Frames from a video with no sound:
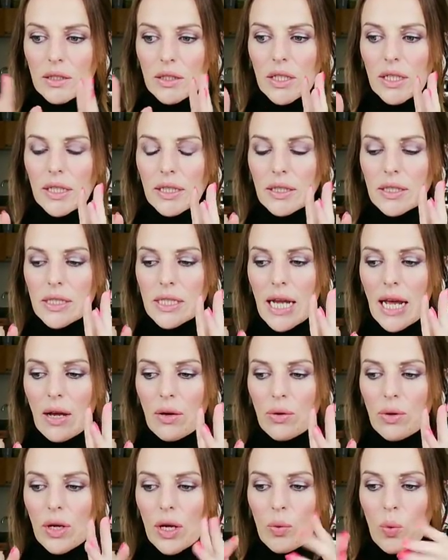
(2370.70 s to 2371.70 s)
It's
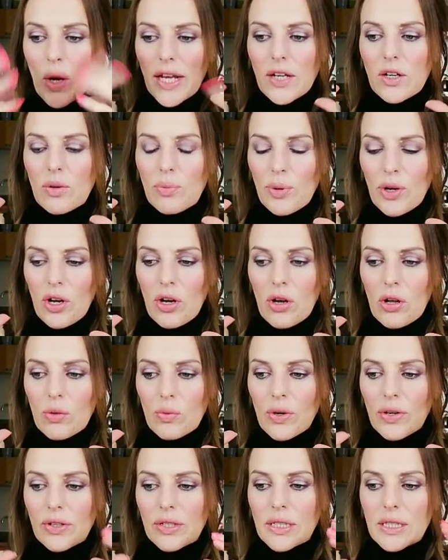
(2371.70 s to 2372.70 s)
now a wake-up call
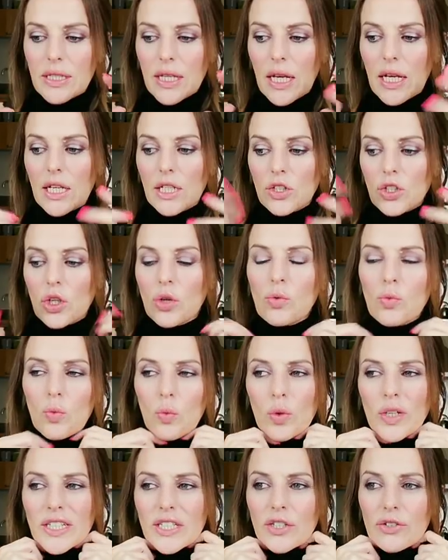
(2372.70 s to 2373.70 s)
where it's don't
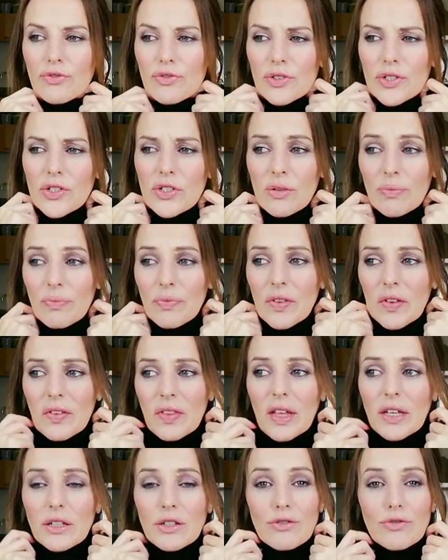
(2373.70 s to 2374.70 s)
wish for something
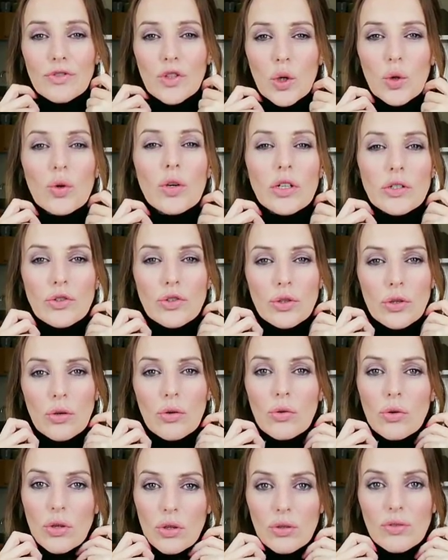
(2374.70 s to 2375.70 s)
that you've no
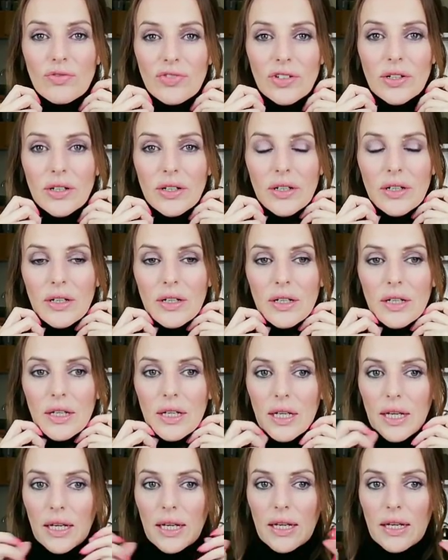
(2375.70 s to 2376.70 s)
control over.
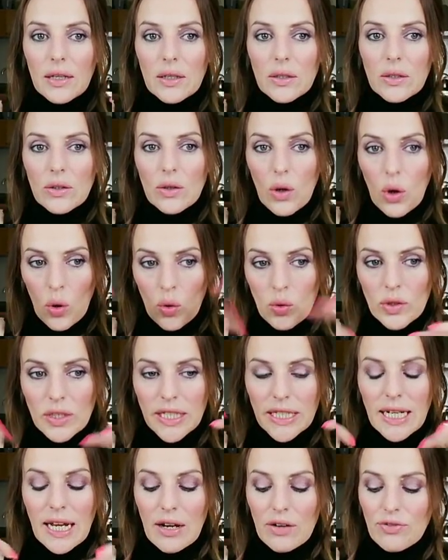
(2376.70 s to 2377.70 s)
Only
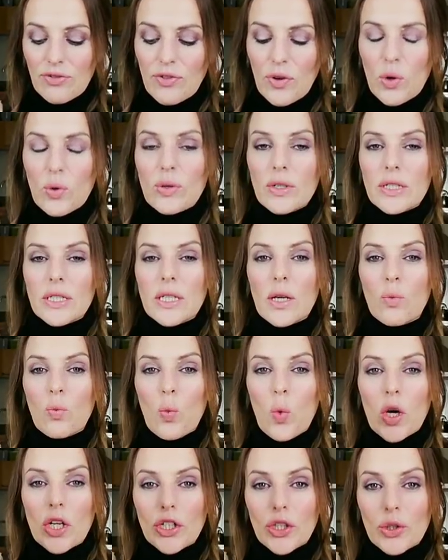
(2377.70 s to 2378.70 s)
now focus on
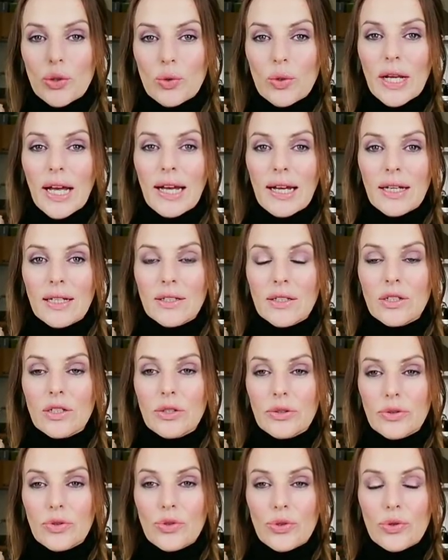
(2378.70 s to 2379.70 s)
what you can
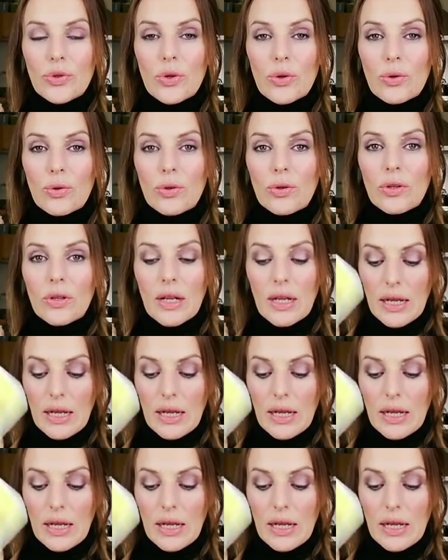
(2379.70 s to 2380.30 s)
control.